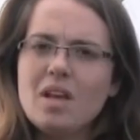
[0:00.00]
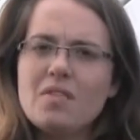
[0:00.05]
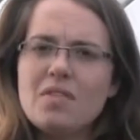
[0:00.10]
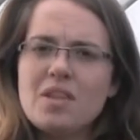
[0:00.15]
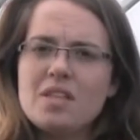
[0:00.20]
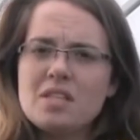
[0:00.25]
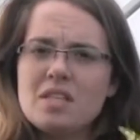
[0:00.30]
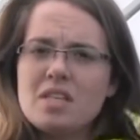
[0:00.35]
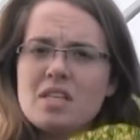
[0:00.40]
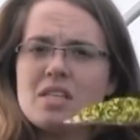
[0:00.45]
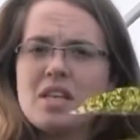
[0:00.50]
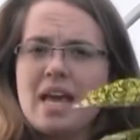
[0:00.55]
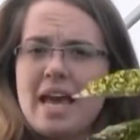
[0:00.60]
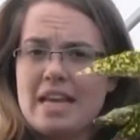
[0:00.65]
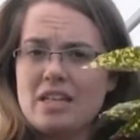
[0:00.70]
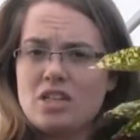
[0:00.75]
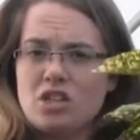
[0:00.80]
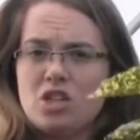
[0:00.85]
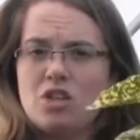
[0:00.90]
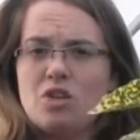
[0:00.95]
This is
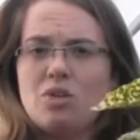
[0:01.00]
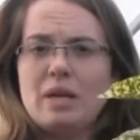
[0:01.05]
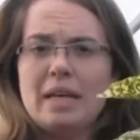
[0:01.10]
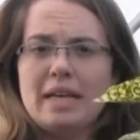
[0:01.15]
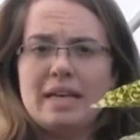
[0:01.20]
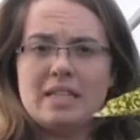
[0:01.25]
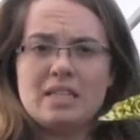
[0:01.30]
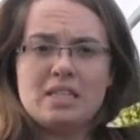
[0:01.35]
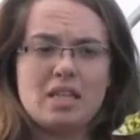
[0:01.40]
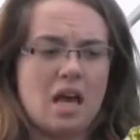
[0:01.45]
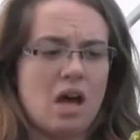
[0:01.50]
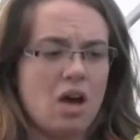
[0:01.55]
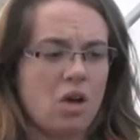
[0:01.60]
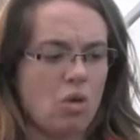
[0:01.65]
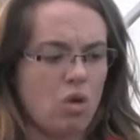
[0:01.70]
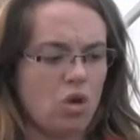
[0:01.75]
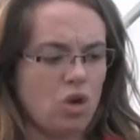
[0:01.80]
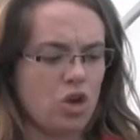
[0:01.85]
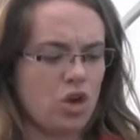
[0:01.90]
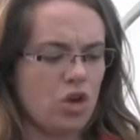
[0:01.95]
a 2 litre
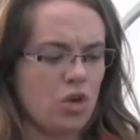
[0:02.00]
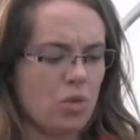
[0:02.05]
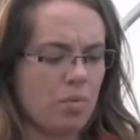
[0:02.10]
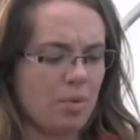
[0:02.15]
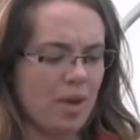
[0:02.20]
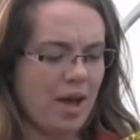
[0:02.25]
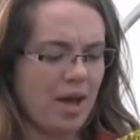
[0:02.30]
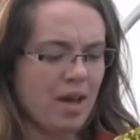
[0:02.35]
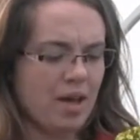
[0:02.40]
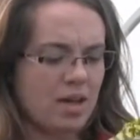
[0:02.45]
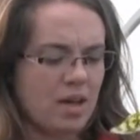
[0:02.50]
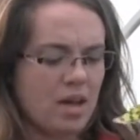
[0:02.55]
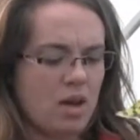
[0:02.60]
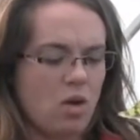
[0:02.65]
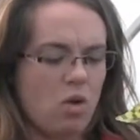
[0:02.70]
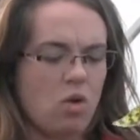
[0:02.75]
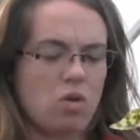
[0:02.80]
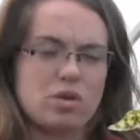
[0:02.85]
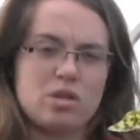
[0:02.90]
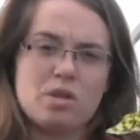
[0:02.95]
or Cuba,
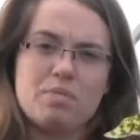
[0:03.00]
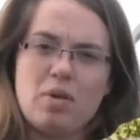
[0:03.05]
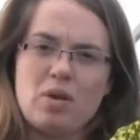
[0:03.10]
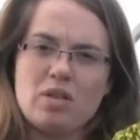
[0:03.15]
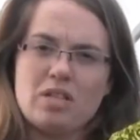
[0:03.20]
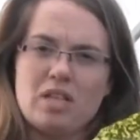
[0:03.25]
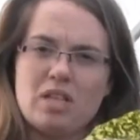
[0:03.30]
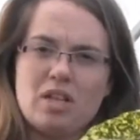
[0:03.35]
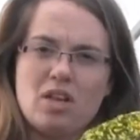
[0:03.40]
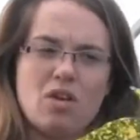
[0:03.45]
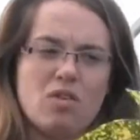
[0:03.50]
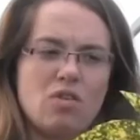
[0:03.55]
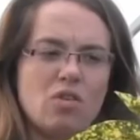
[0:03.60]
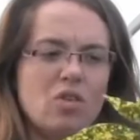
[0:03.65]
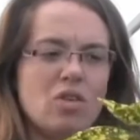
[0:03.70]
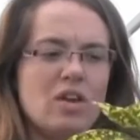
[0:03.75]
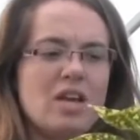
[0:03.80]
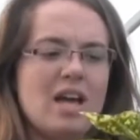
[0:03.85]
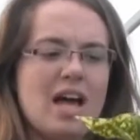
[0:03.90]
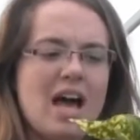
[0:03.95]
or a spotted
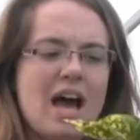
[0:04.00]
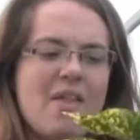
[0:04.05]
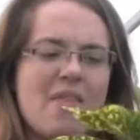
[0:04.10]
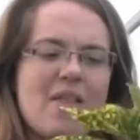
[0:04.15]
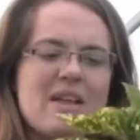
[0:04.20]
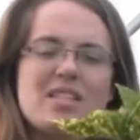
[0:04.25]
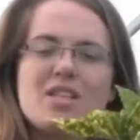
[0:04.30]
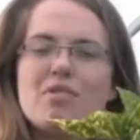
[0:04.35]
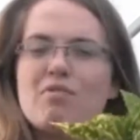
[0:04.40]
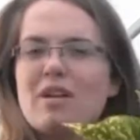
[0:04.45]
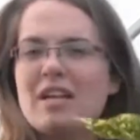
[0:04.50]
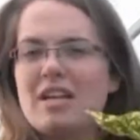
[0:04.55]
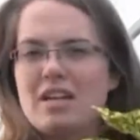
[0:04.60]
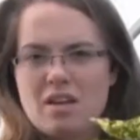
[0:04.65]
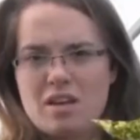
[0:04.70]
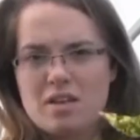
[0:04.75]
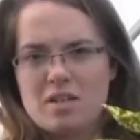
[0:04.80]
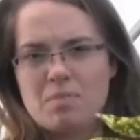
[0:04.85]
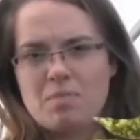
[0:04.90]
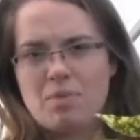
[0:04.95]
laurel, and that's a really
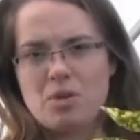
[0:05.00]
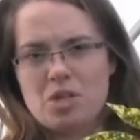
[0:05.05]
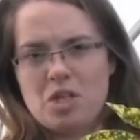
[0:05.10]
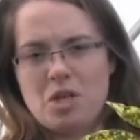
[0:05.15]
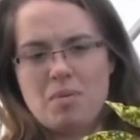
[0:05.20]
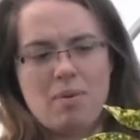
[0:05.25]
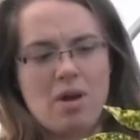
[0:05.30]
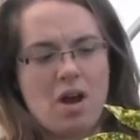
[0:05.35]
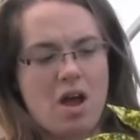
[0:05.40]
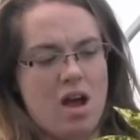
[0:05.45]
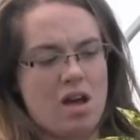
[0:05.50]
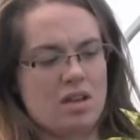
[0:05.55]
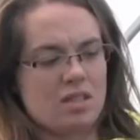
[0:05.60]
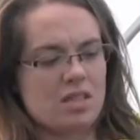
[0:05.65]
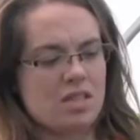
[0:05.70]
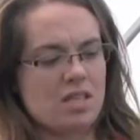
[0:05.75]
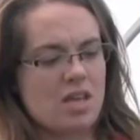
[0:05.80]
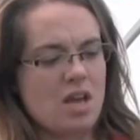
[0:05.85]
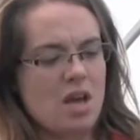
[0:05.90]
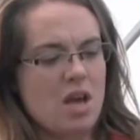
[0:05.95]
nice bushy
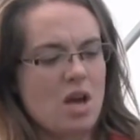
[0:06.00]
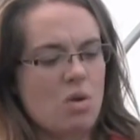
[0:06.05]
plant.